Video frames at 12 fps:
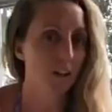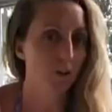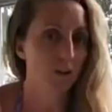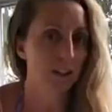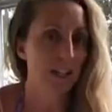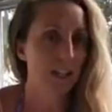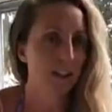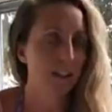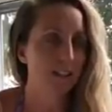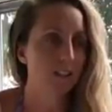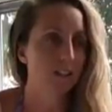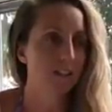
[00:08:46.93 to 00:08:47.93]
thought leader.
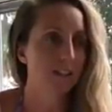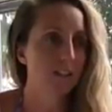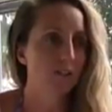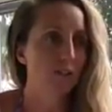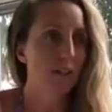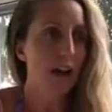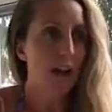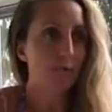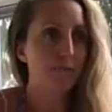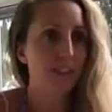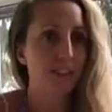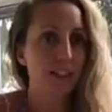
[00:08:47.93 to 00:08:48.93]
It's just they don't
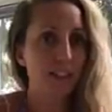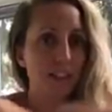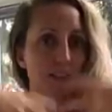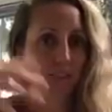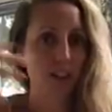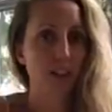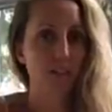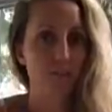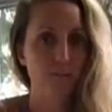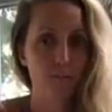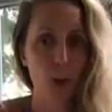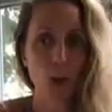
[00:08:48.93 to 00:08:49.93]
have the significant
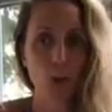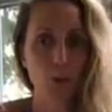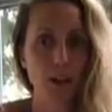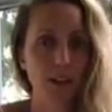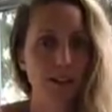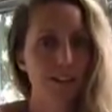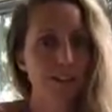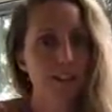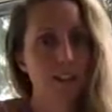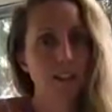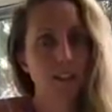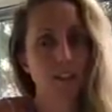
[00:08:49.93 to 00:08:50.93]
following and the
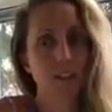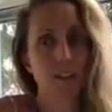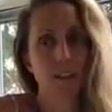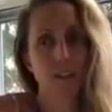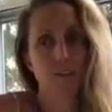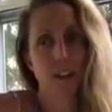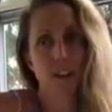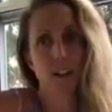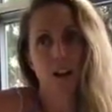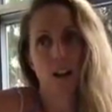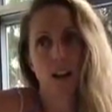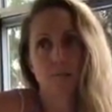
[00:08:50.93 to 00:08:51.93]

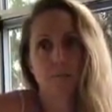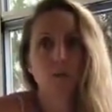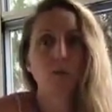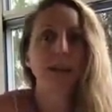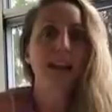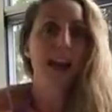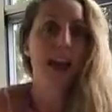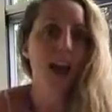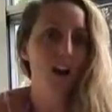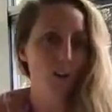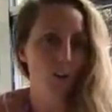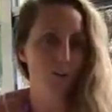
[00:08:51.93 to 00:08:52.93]
significant like building
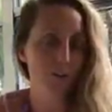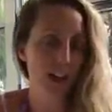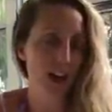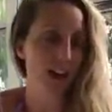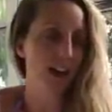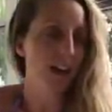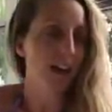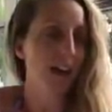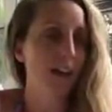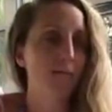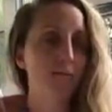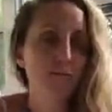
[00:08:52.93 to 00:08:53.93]
out of that
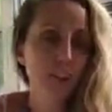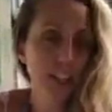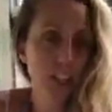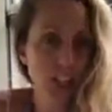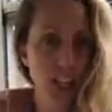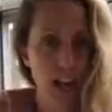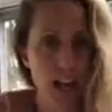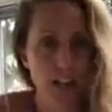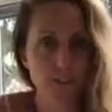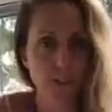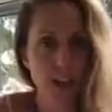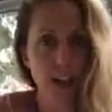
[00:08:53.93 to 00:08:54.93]
and fleshing out
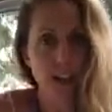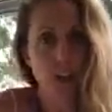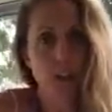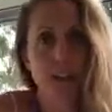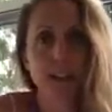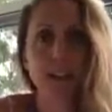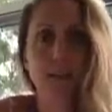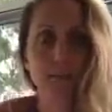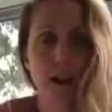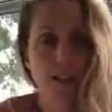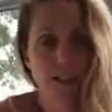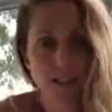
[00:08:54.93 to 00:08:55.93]
of that and creating
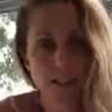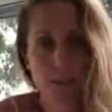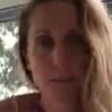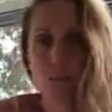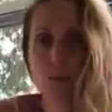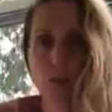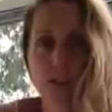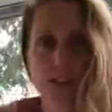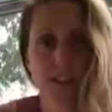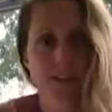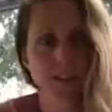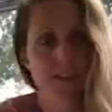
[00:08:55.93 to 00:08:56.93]
methods and
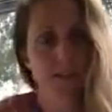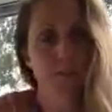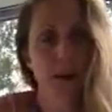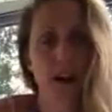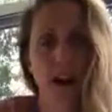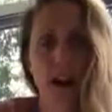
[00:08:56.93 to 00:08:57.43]
processes about